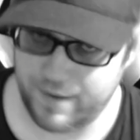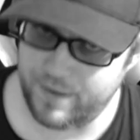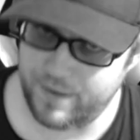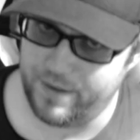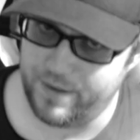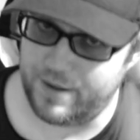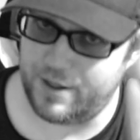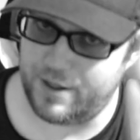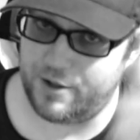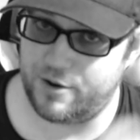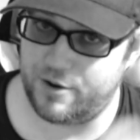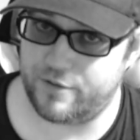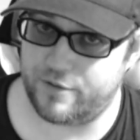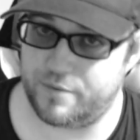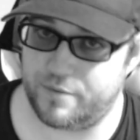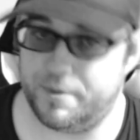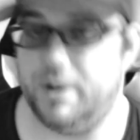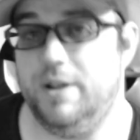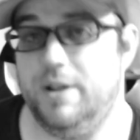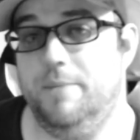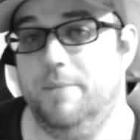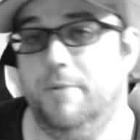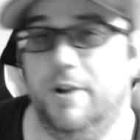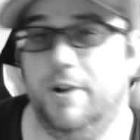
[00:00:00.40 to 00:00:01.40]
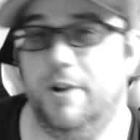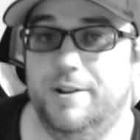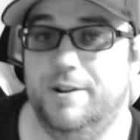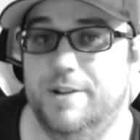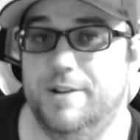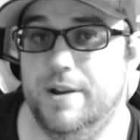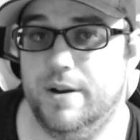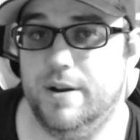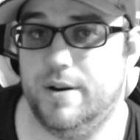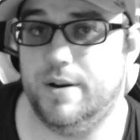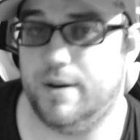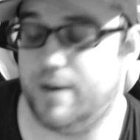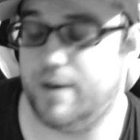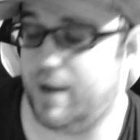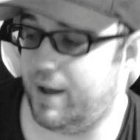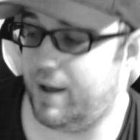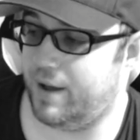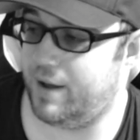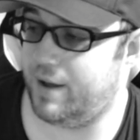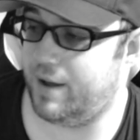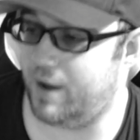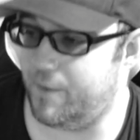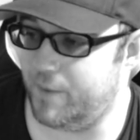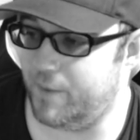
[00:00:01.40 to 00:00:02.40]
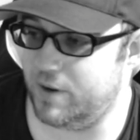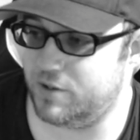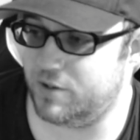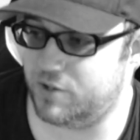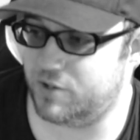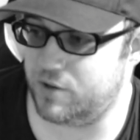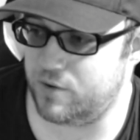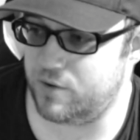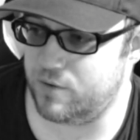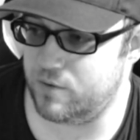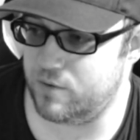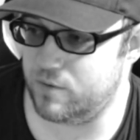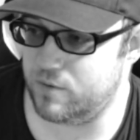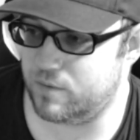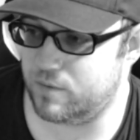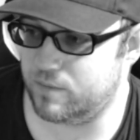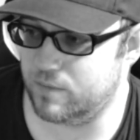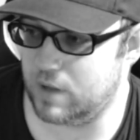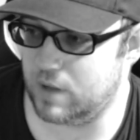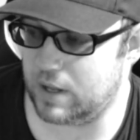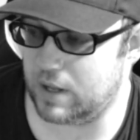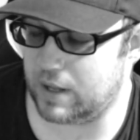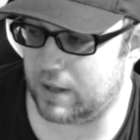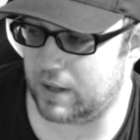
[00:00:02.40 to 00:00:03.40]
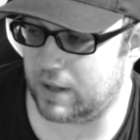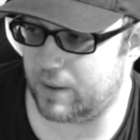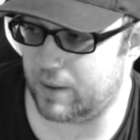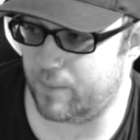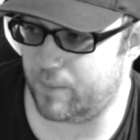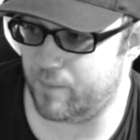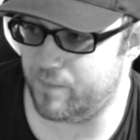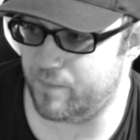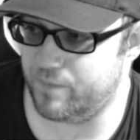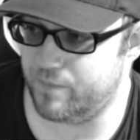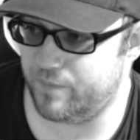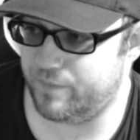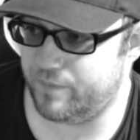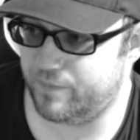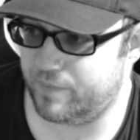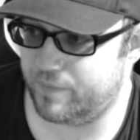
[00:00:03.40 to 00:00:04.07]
Hello, everybody. Brandon here. Uh, I wanted to um,